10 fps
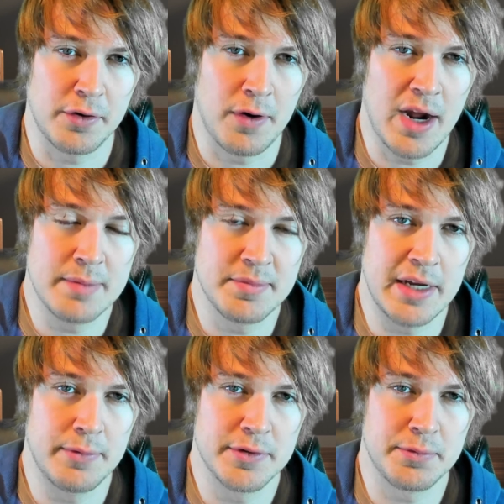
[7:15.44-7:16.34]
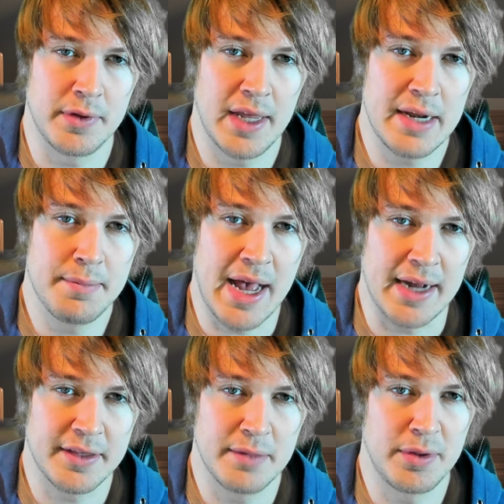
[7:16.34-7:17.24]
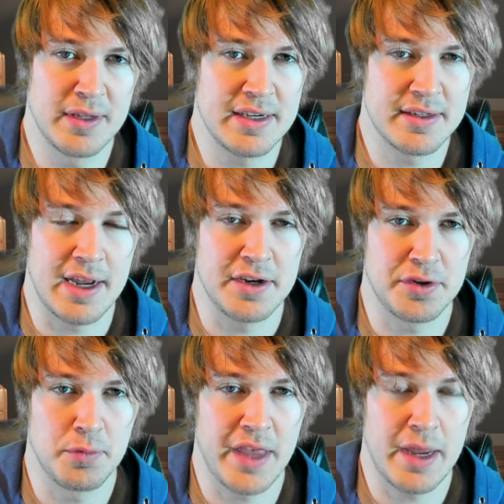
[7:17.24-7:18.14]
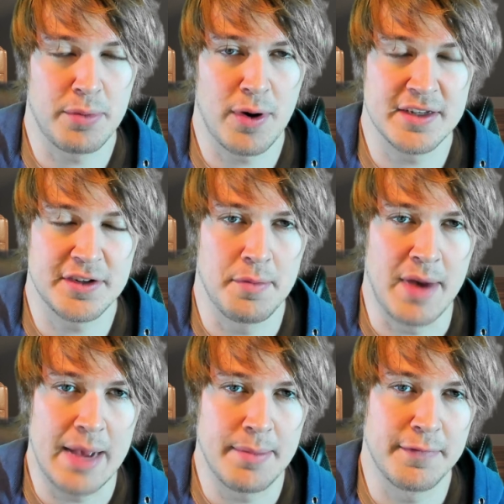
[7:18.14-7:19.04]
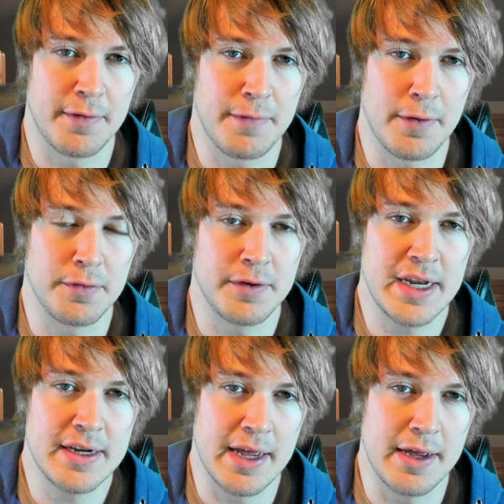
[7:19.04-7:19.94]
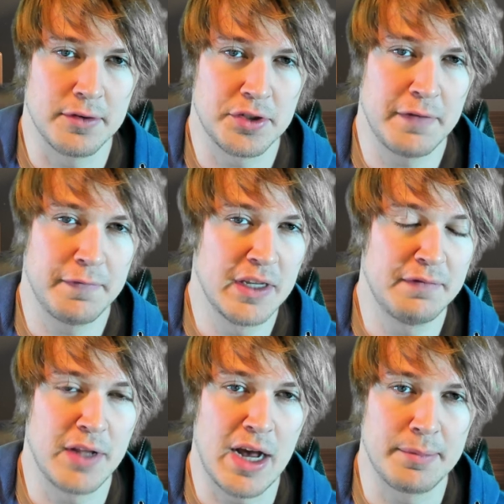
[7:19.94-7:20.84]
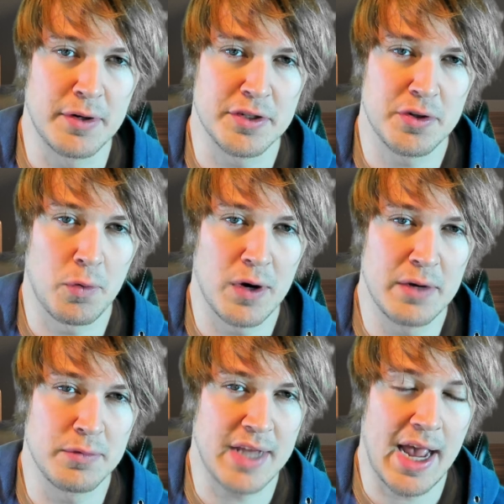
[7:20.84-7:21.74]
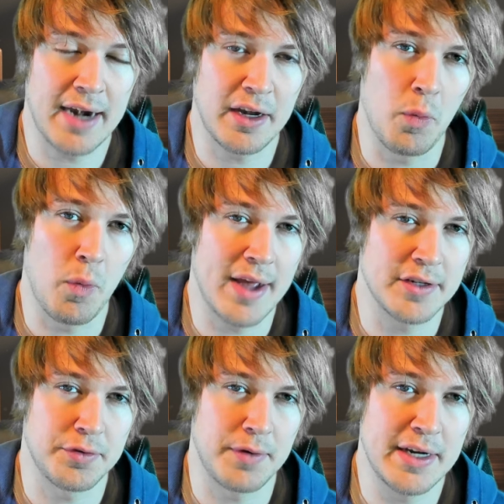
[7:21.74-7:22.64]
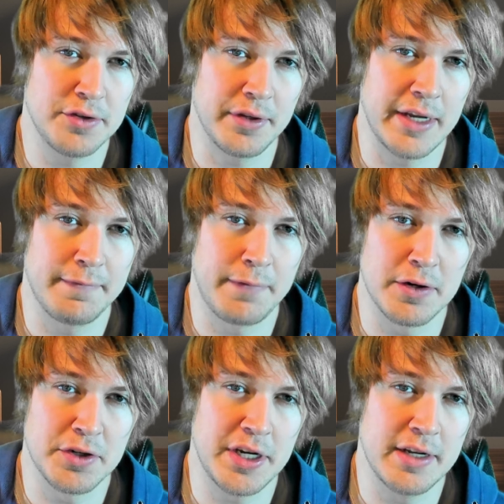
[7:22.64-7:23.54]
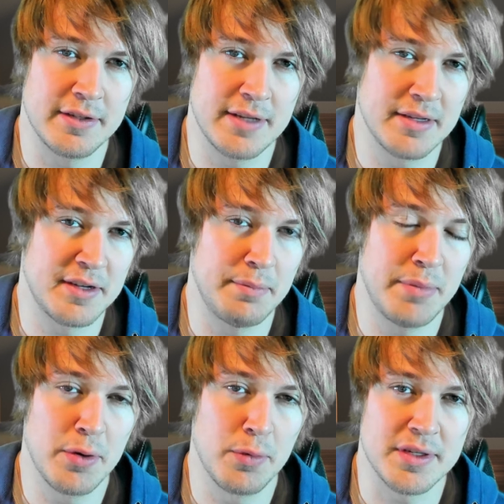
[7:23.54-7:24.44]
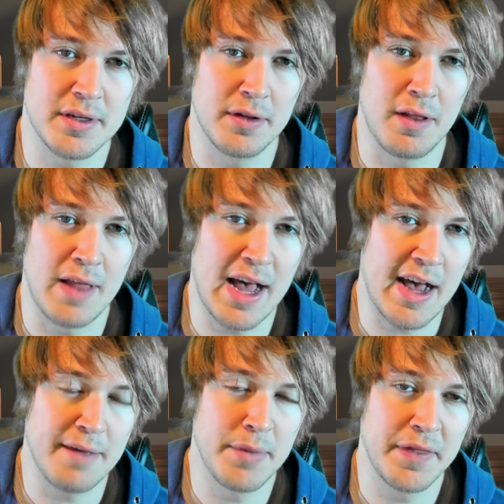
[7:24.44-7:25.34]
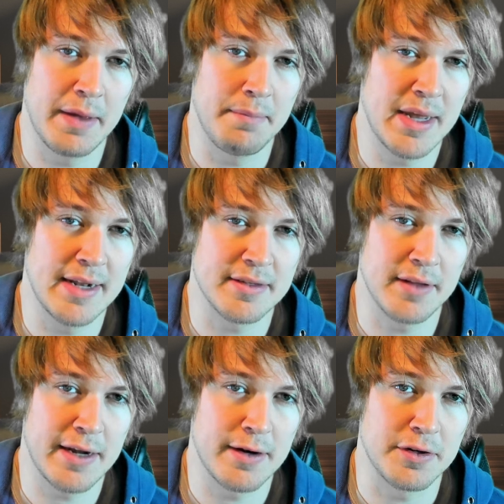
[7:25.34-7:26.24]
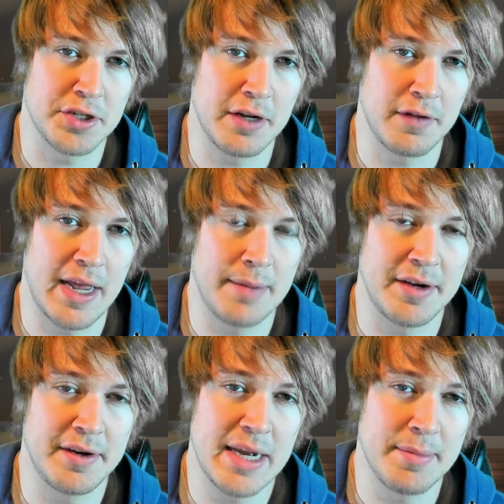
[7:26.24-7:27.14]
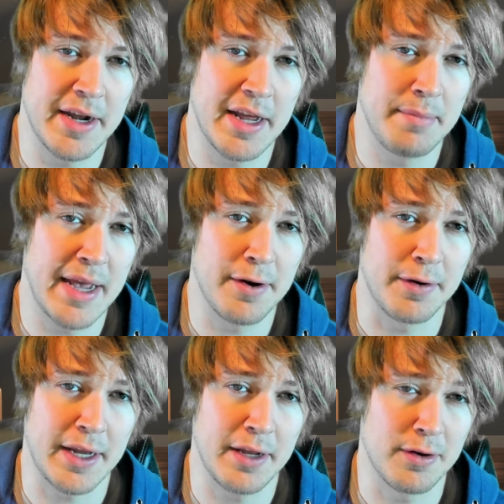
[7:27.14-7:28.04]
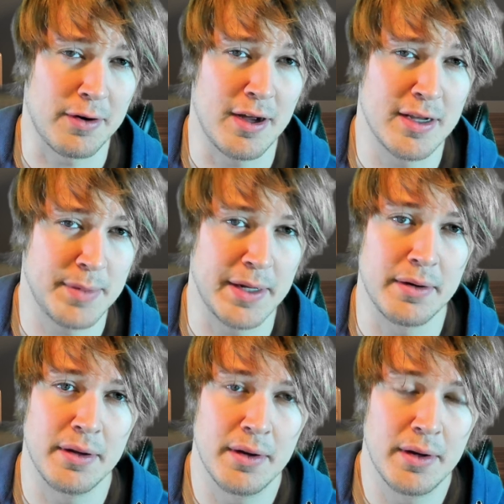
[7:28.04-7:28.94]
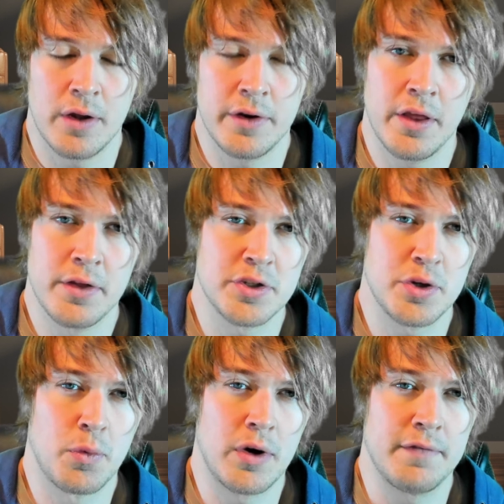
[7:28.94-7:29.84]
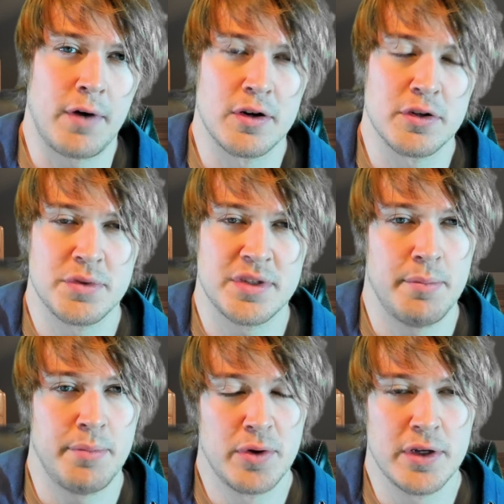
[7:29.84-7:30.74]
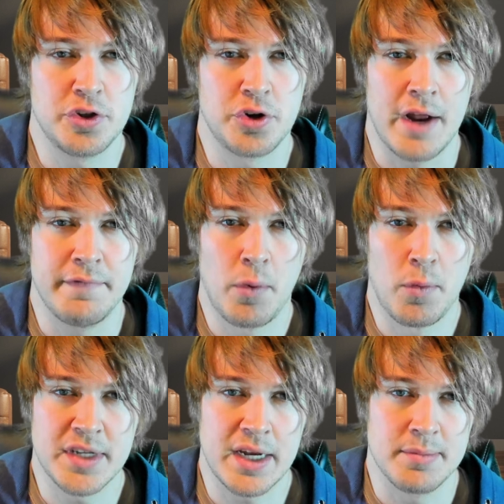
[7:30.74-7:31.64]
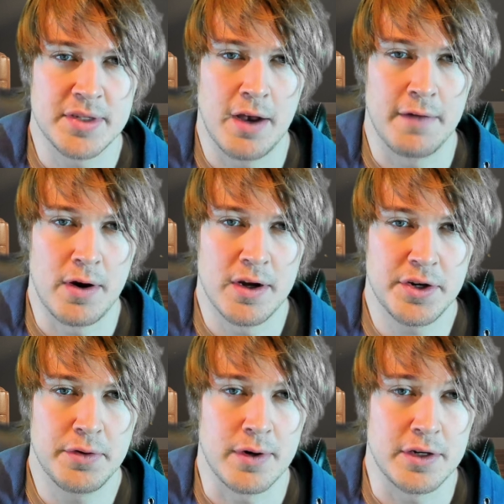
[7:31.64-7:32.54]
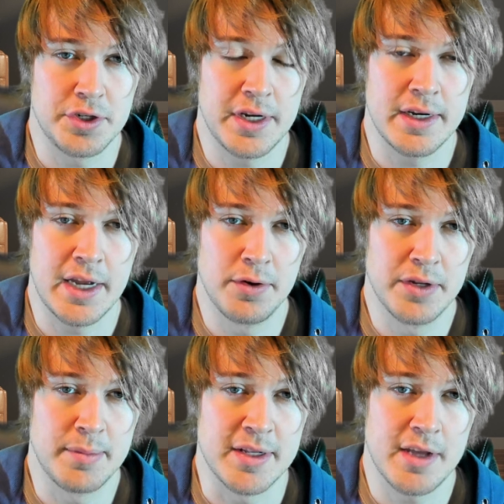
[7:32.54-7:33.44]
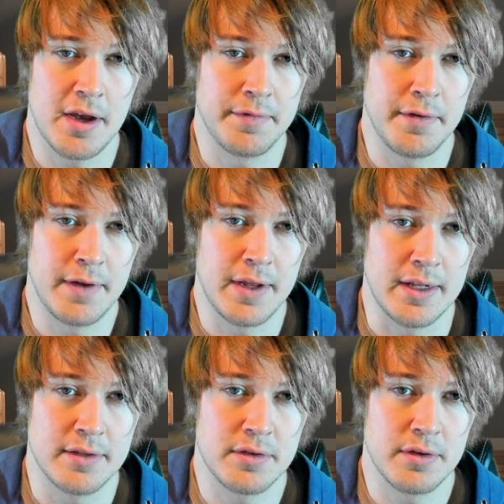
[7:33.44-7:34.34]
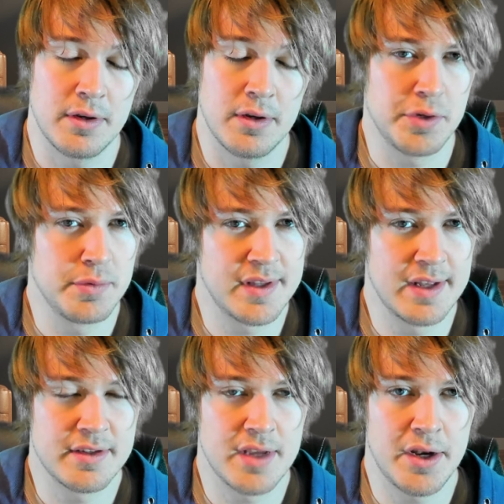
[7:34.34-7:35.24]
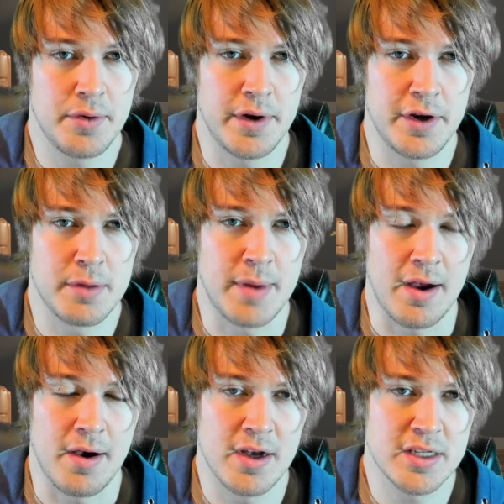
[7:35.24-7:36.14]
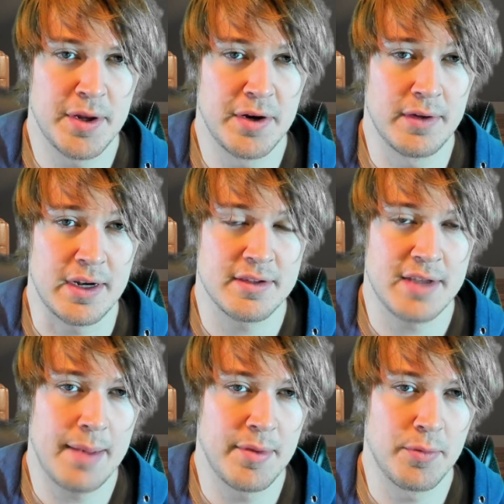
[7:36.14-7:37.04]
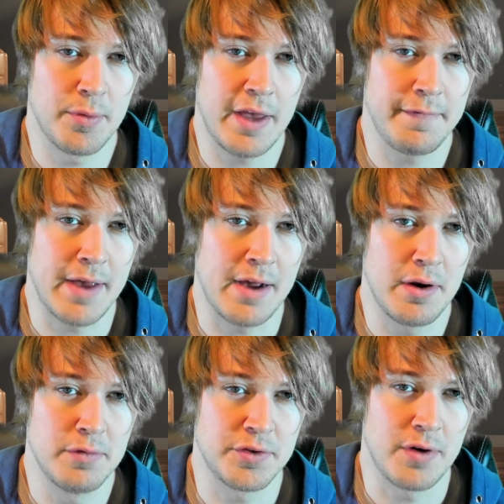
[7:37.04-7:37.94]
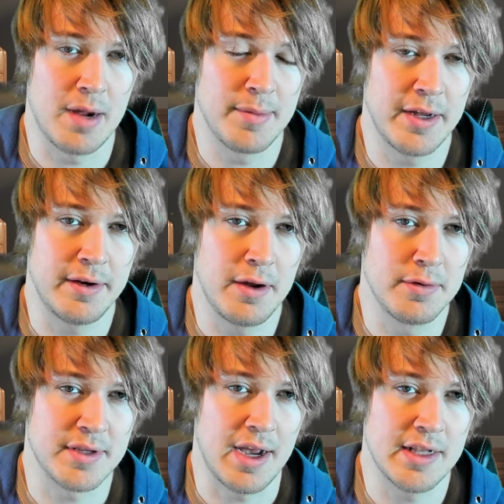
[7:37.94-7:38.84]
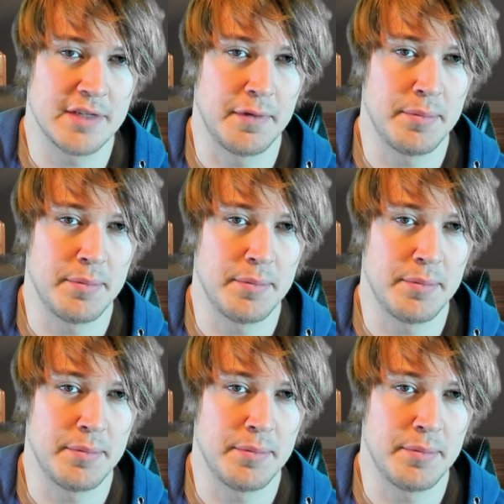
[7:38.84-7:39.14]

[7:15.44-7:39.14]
at the crime scene was relayed back to the police station where they pressed Omaima for further details. She flip-flopped her story and was acting quite strangely. At first, she insisted Bill was still alive, but then minutes later, she claimed a demon had made her kill her husband. Another story of hers was that Bill had tried forcing himself onto her and she had killed him in self-defense. She was then sent to a nearby hospital and examined where they found no trauma and no signs of